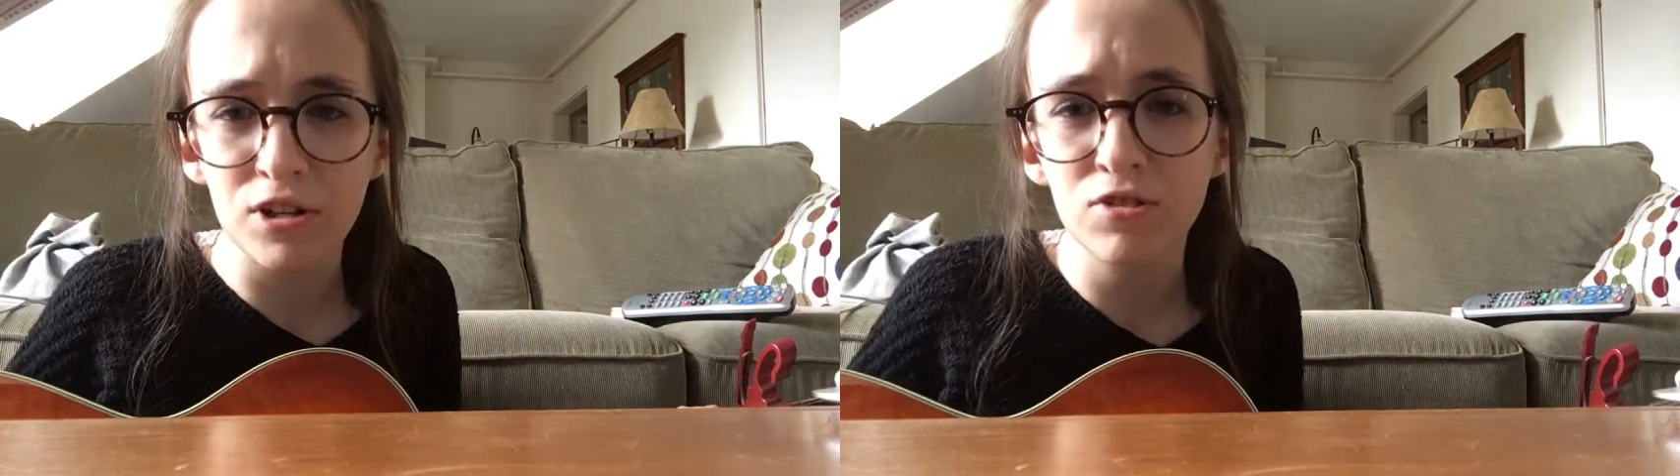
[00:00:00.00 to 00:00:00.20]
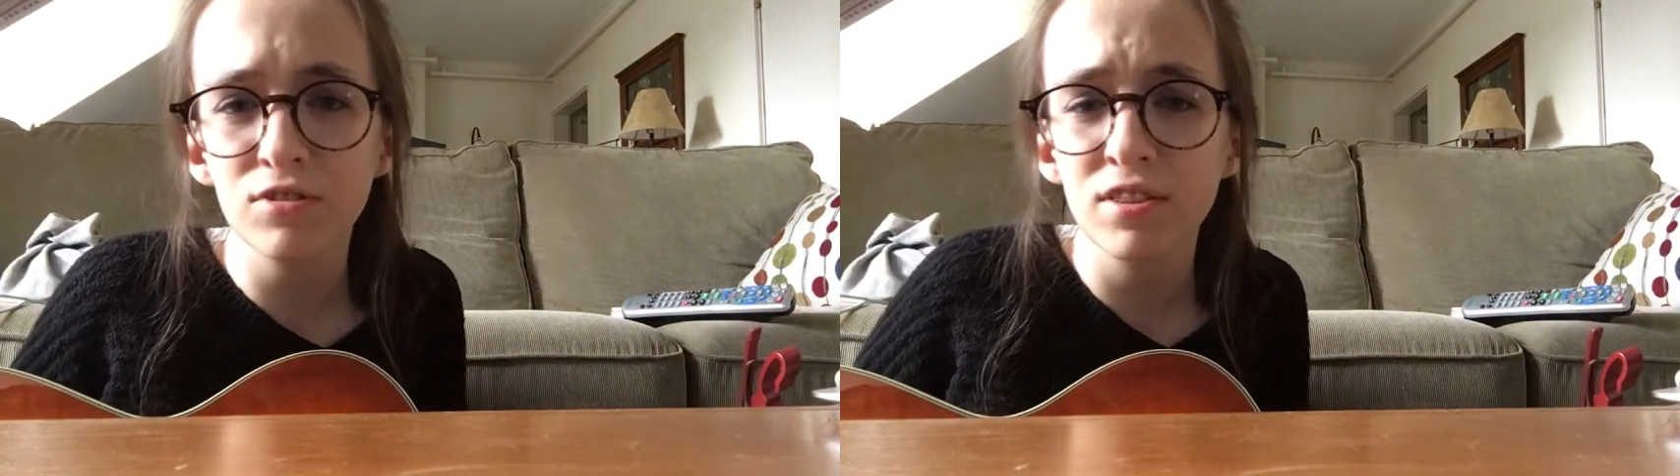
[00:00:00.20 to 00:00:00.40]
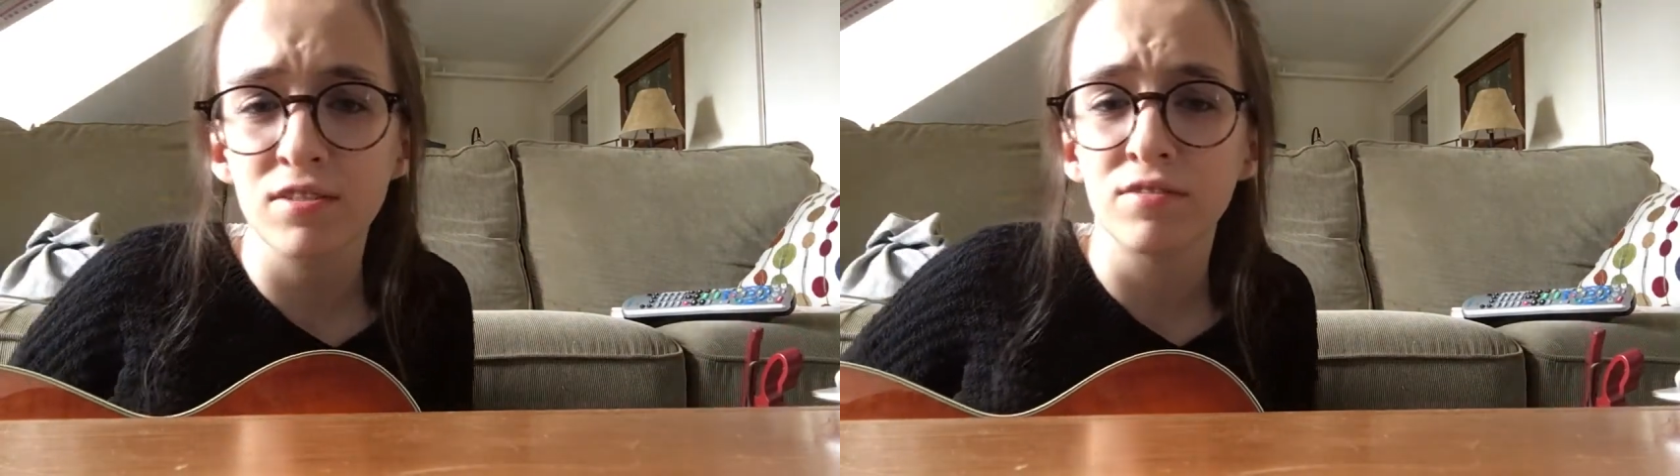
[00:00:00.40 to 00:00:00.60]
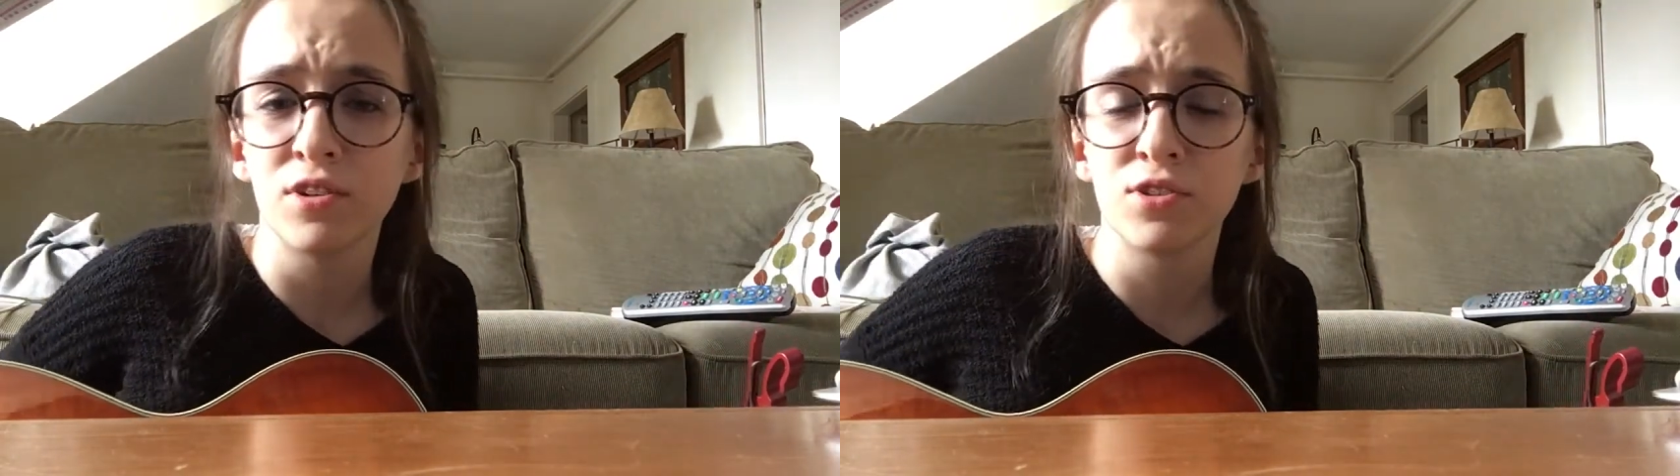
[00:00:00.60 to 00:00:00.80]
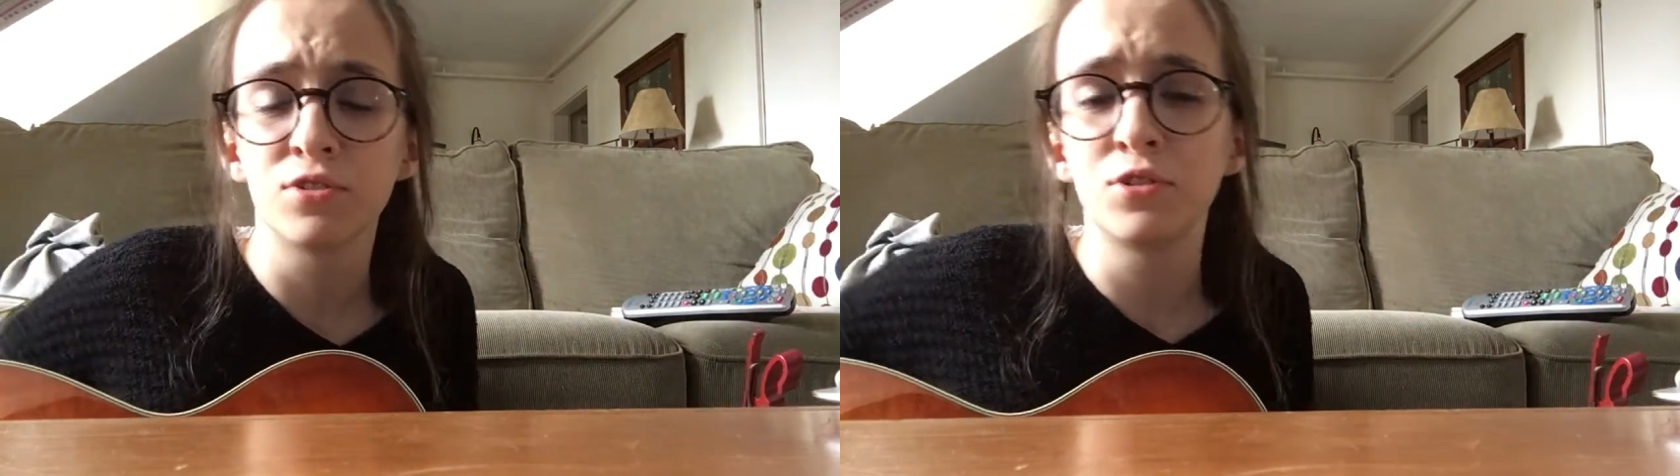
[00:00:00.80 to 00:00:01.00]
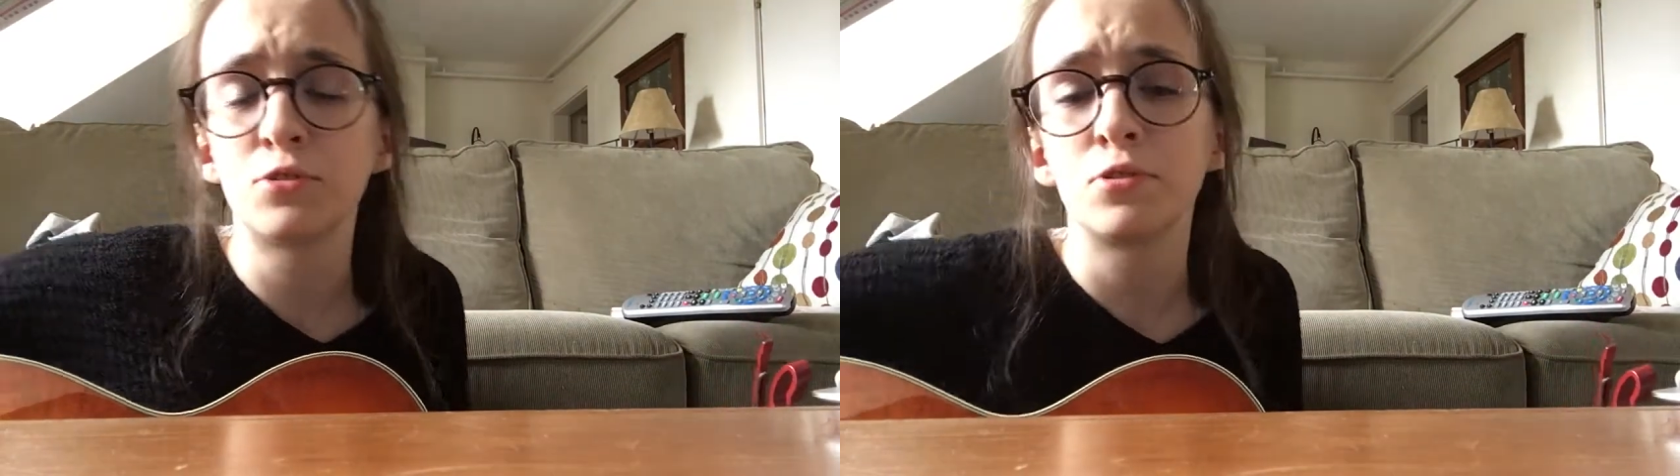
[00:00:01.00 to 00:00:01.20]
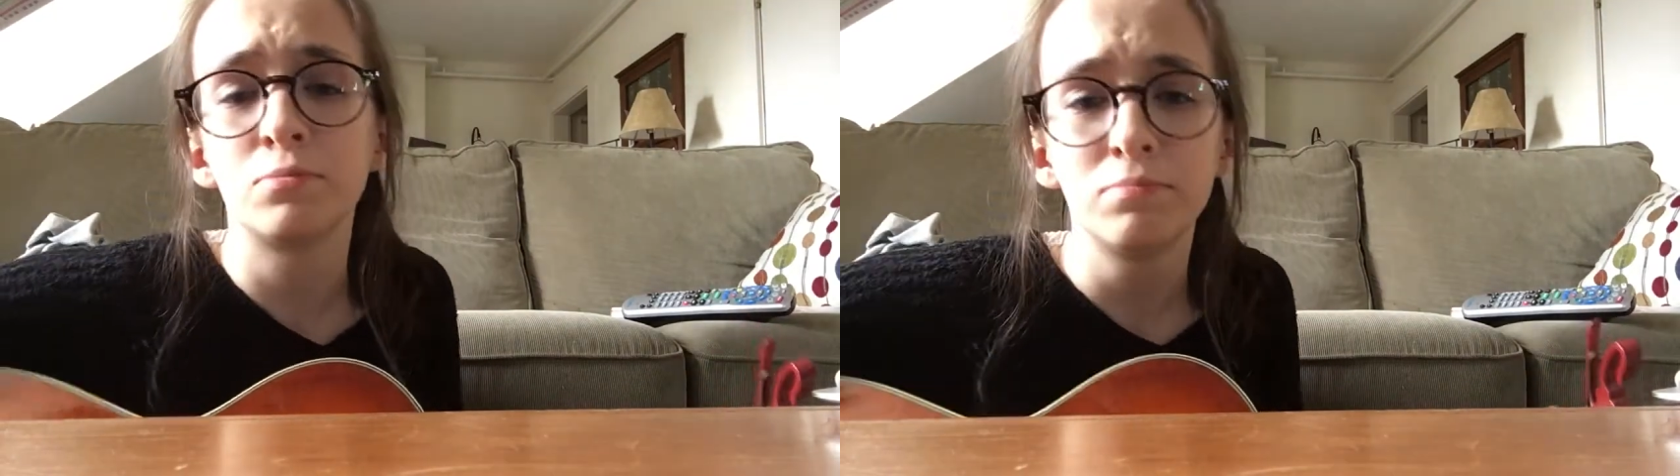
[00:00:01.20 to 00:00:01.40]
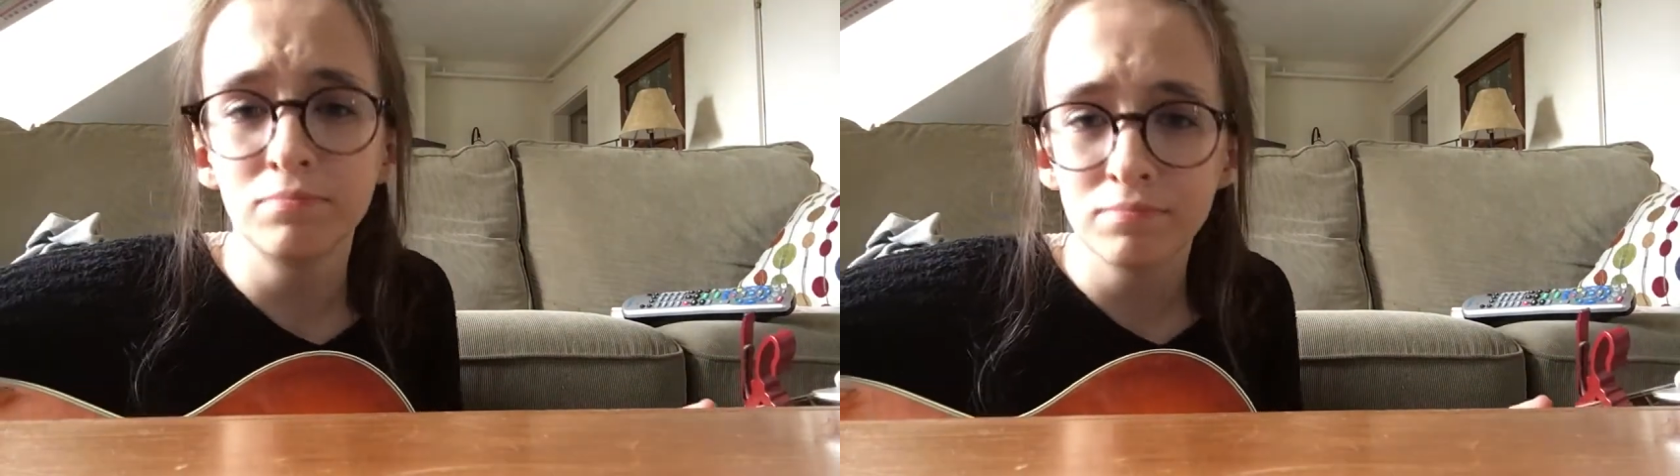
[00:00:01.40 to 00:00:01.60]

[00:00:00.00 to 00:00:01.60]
reached 3,000 views on YouTube.